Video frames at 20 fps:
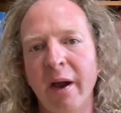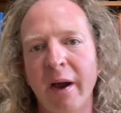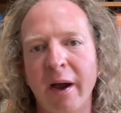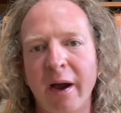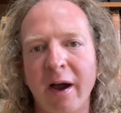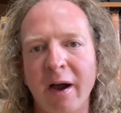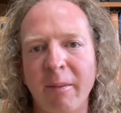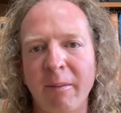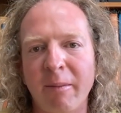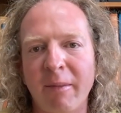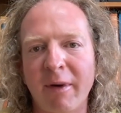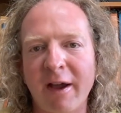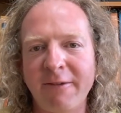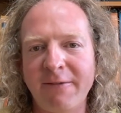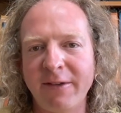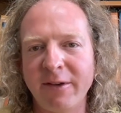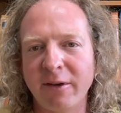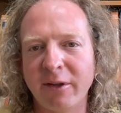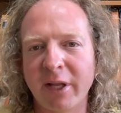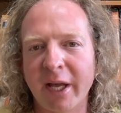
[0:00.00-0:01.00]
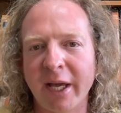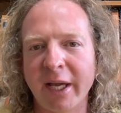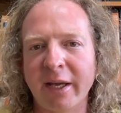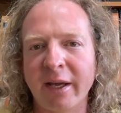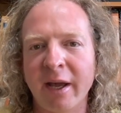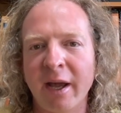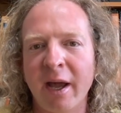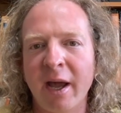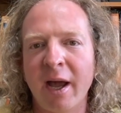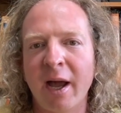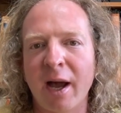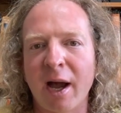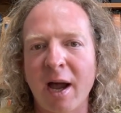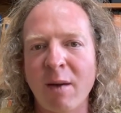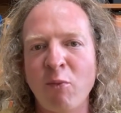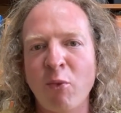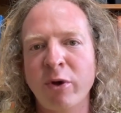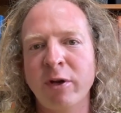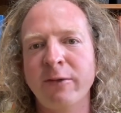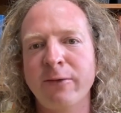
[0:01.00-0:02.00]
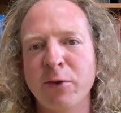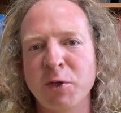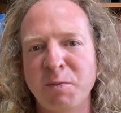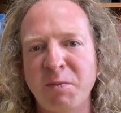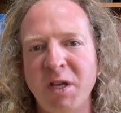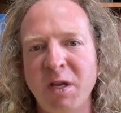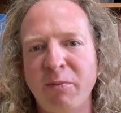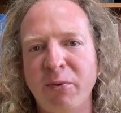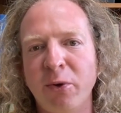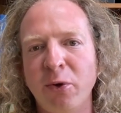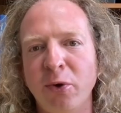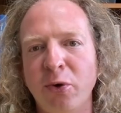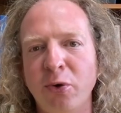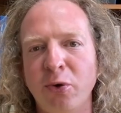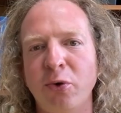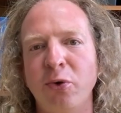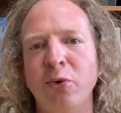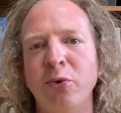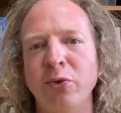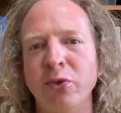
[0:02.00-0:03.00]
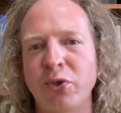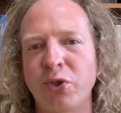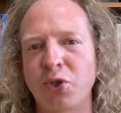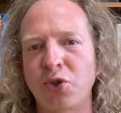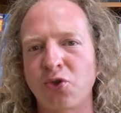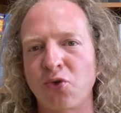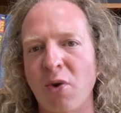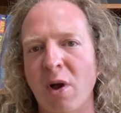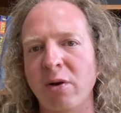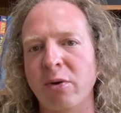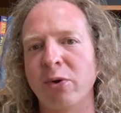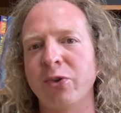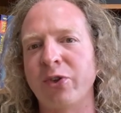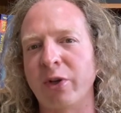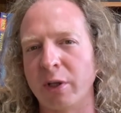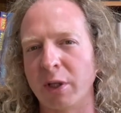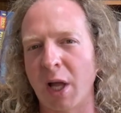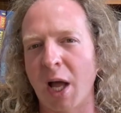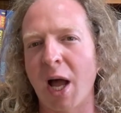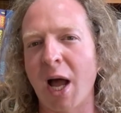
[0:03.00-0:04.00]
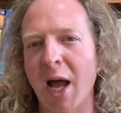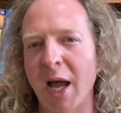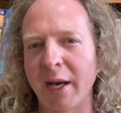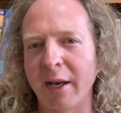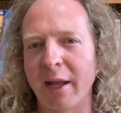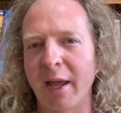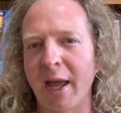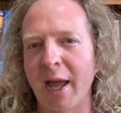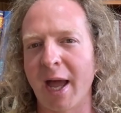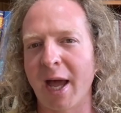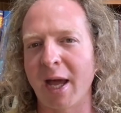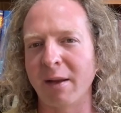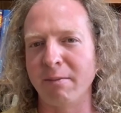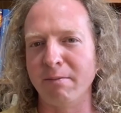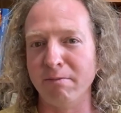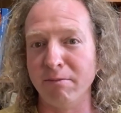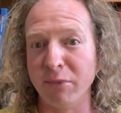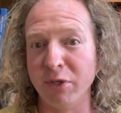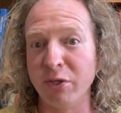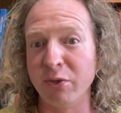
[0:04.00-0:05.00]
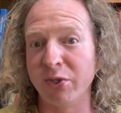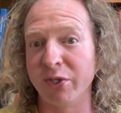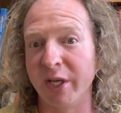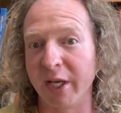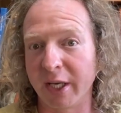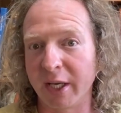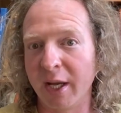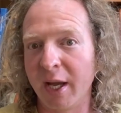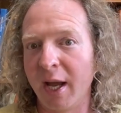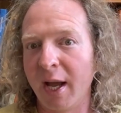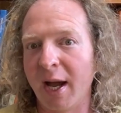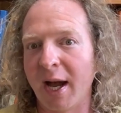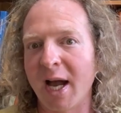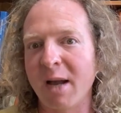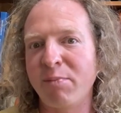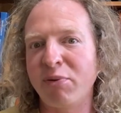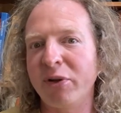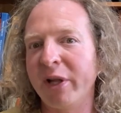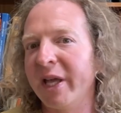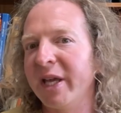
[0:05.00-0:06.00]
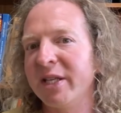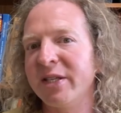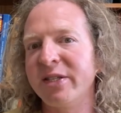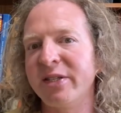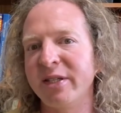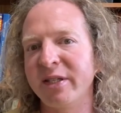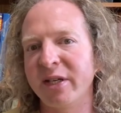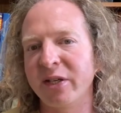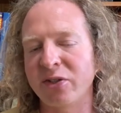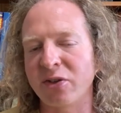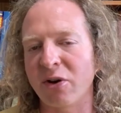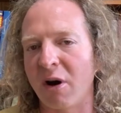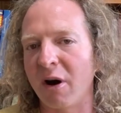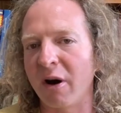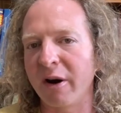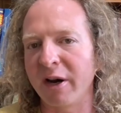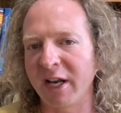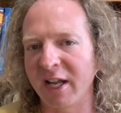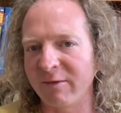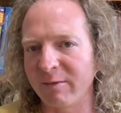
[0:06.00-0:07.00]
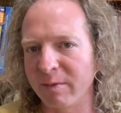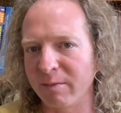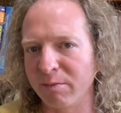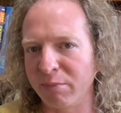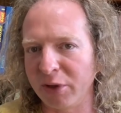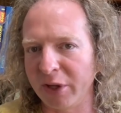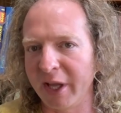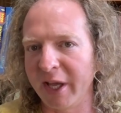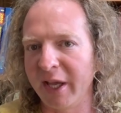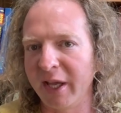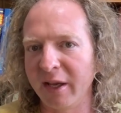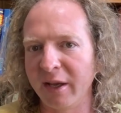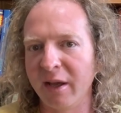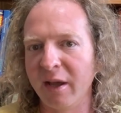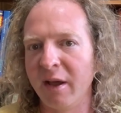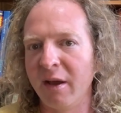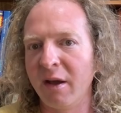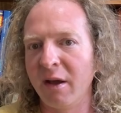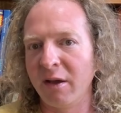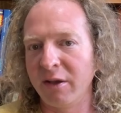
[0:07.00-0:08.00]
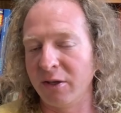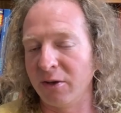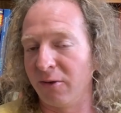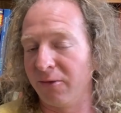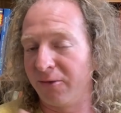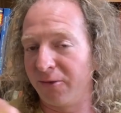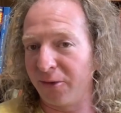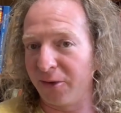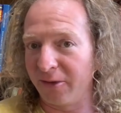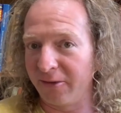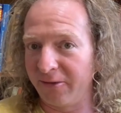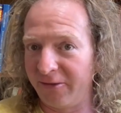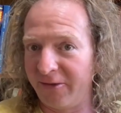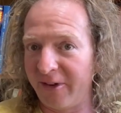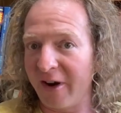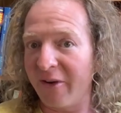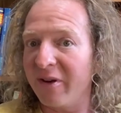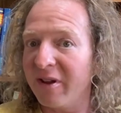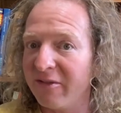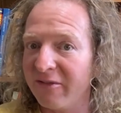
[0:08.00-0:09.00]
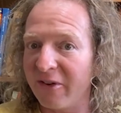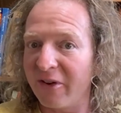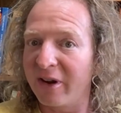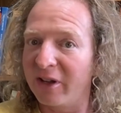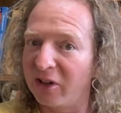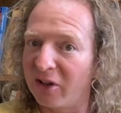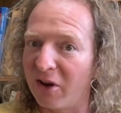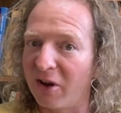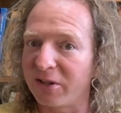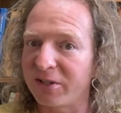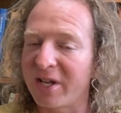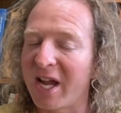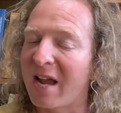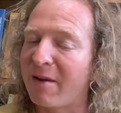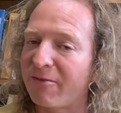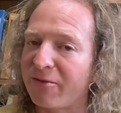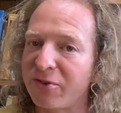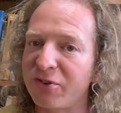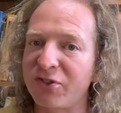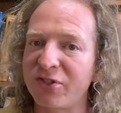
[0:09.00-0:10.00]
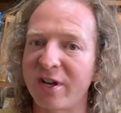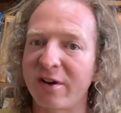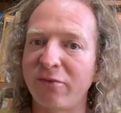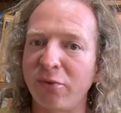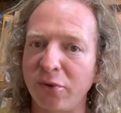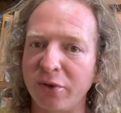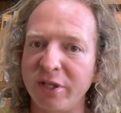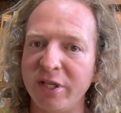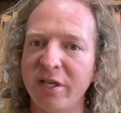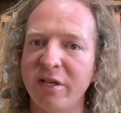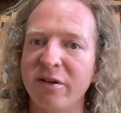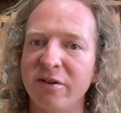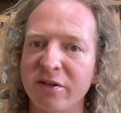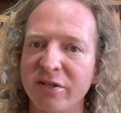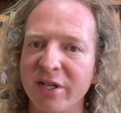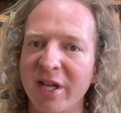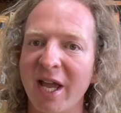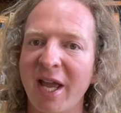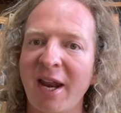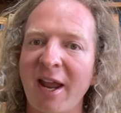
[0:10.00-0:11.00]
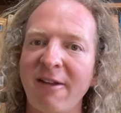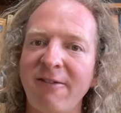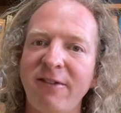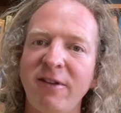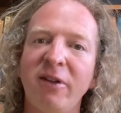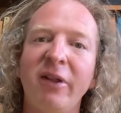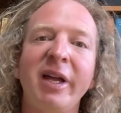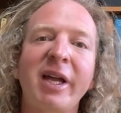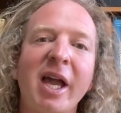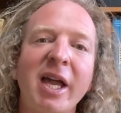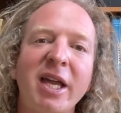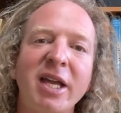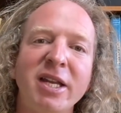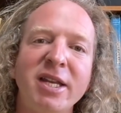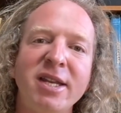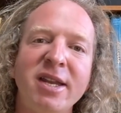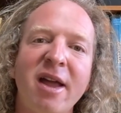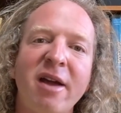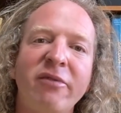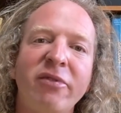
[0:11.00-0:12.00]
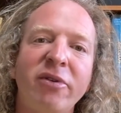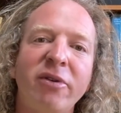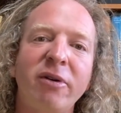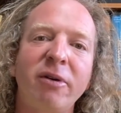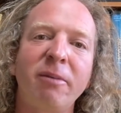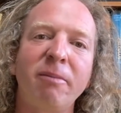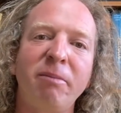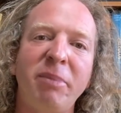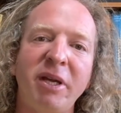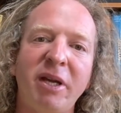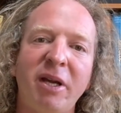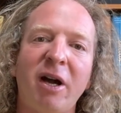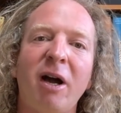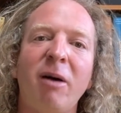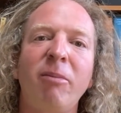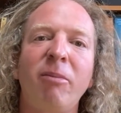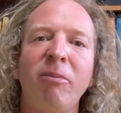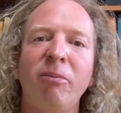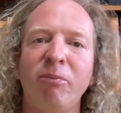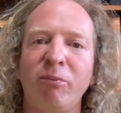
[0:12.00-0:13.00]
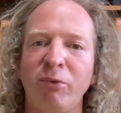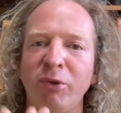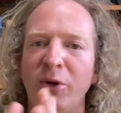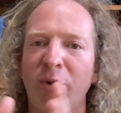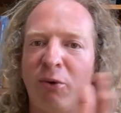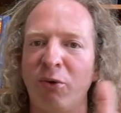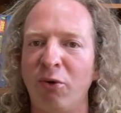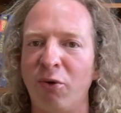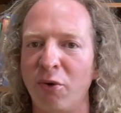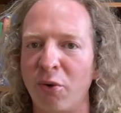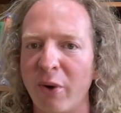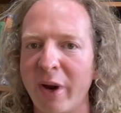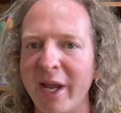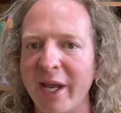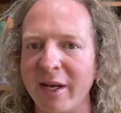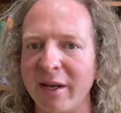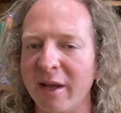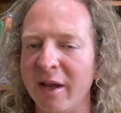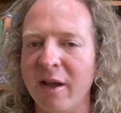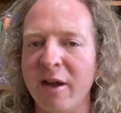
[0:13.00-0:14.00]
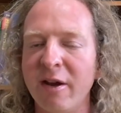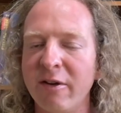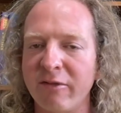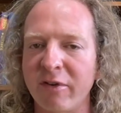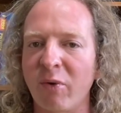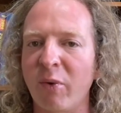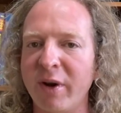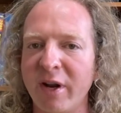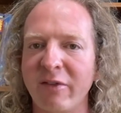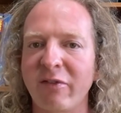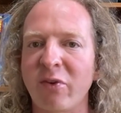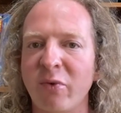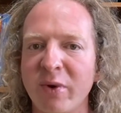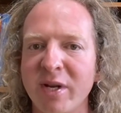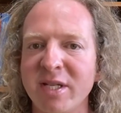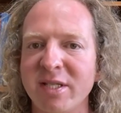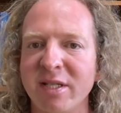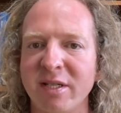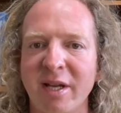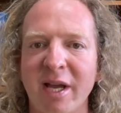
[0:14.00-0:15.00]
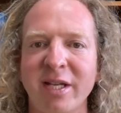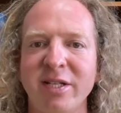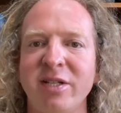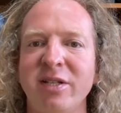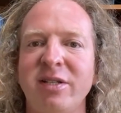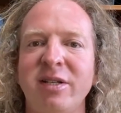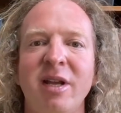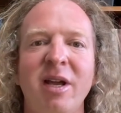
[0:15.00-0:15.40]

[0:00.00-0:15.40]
I feel like I'm one of those people who struggles a lot at music. I play and sing guitar, and I've been playing, you know, for a very, very long time, for several years. And I feel like I can never become, you know, great for whatever reason. I feel